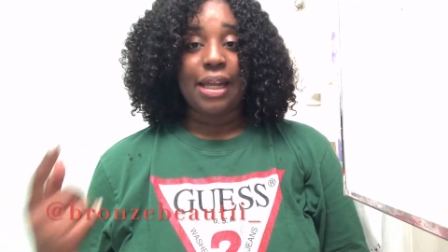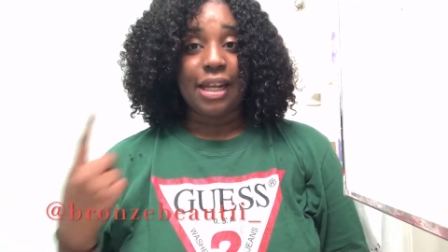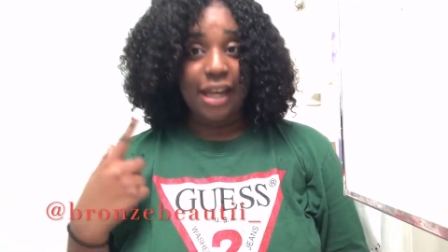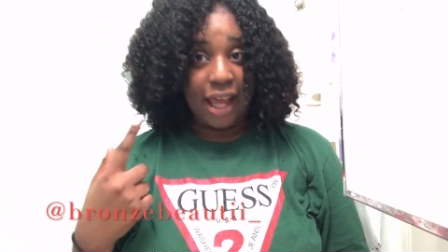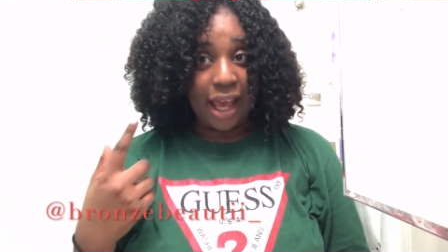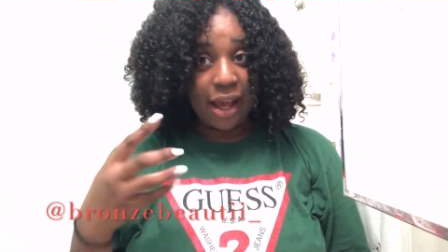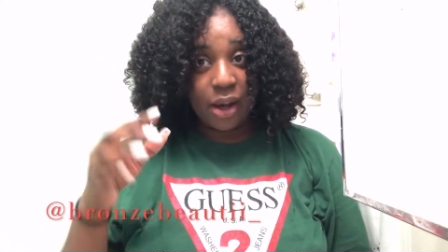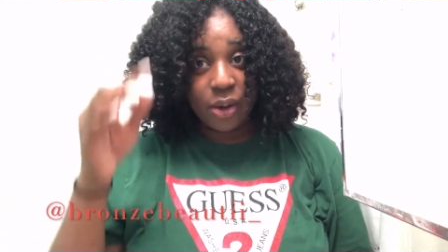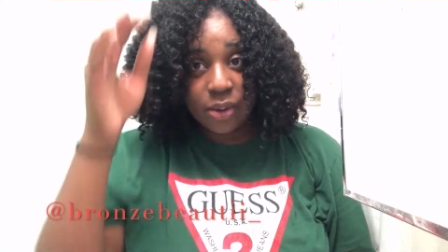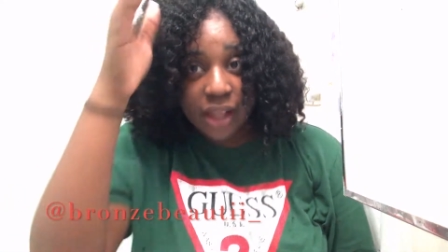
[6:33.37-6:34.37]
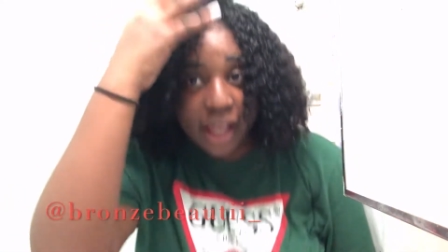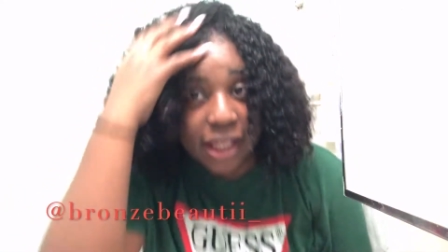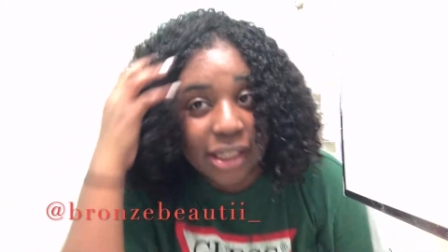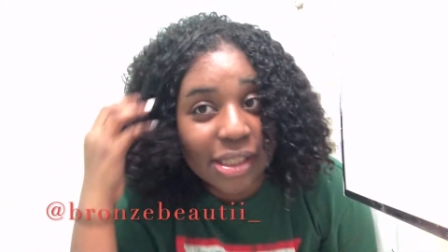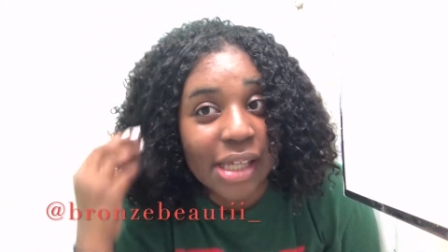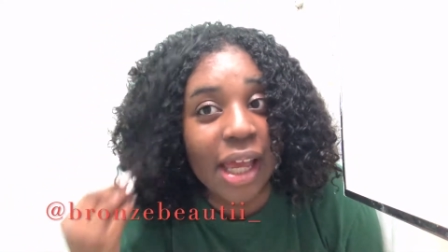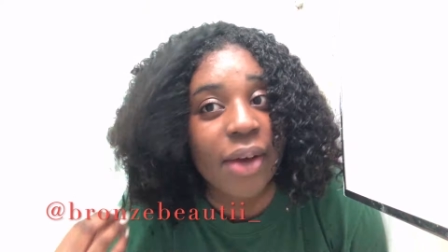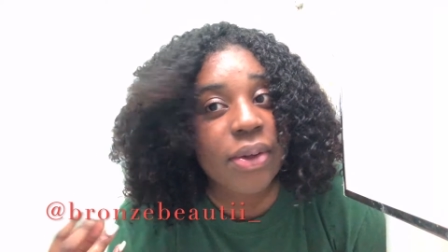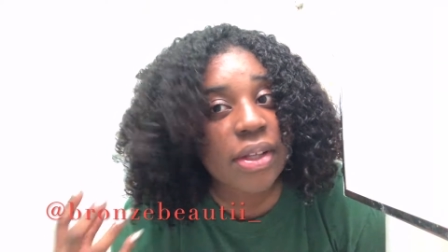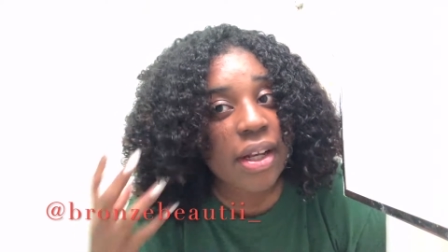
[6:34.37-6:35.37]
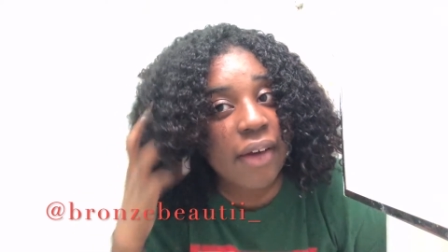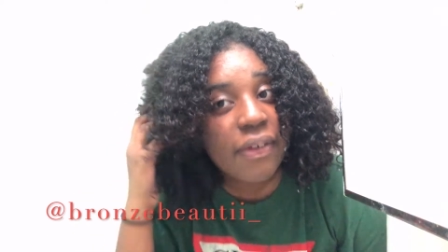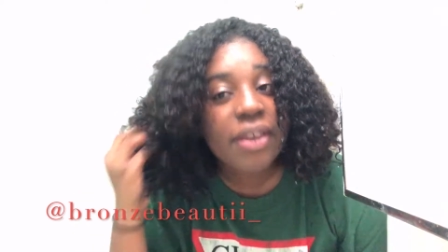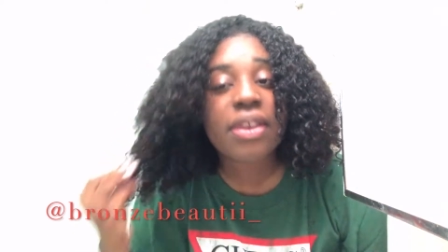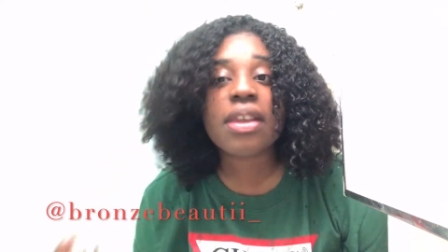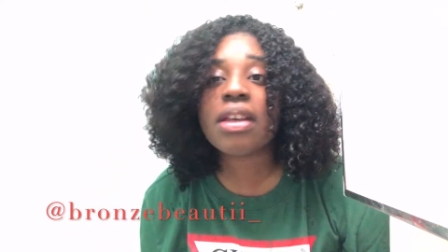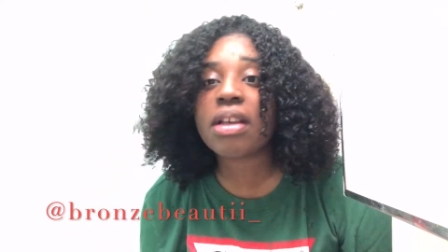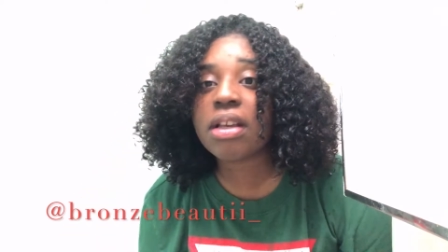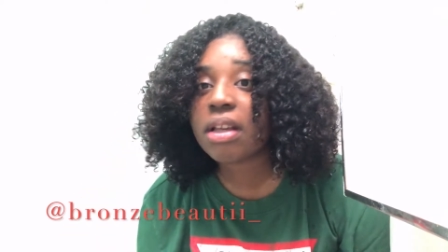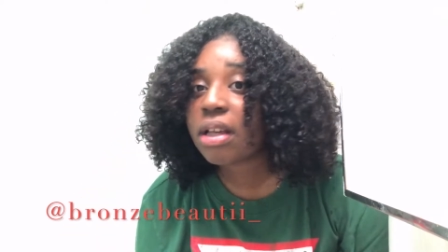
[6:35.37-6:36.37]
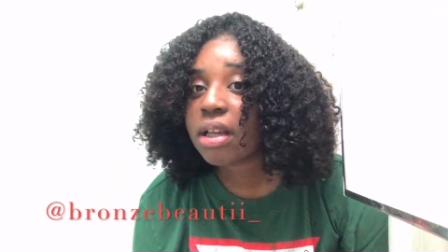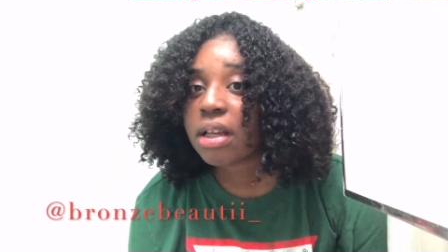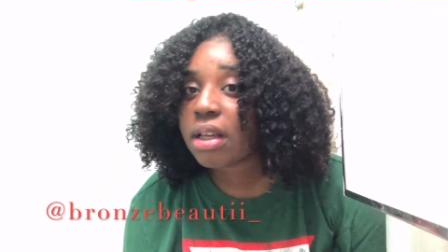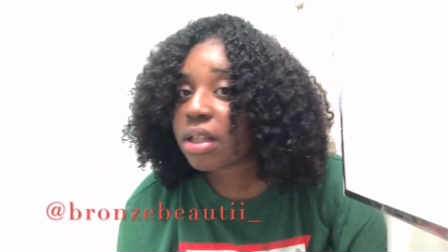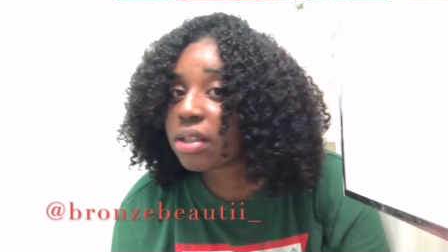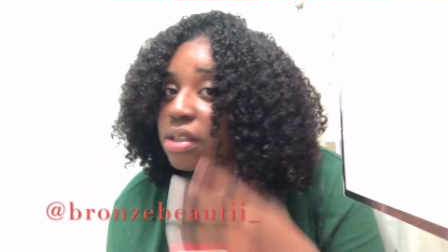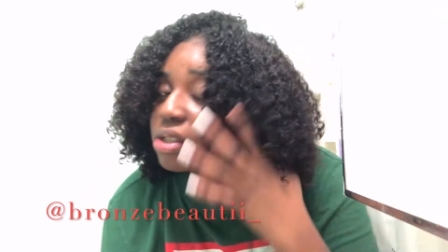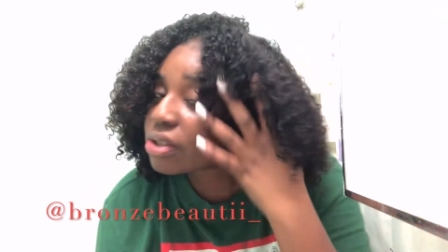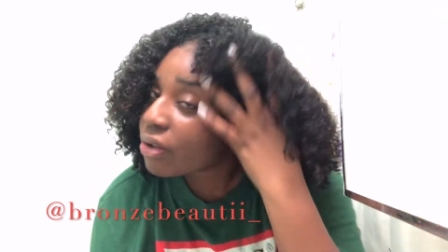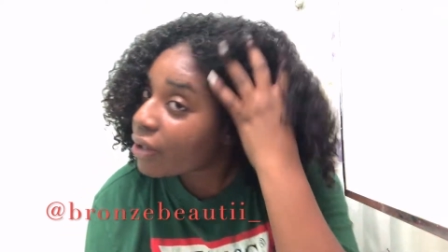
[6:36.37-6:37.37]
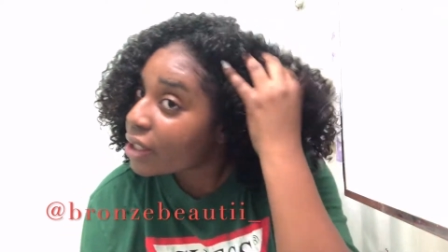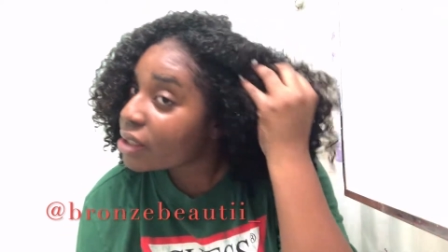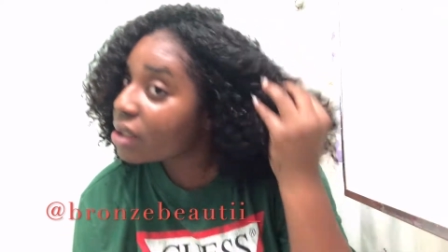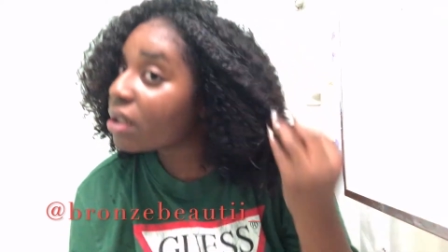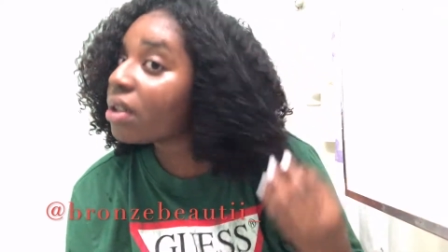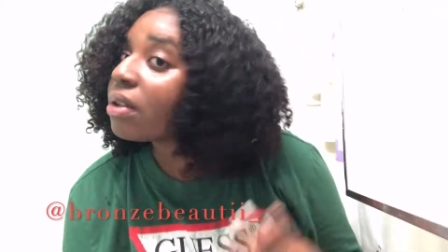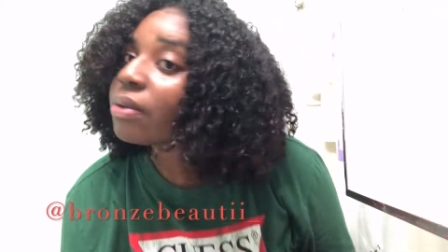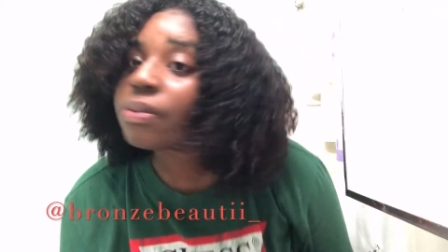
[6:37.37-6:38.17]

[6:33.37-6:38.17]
now, like detangled and everything. Just crazy.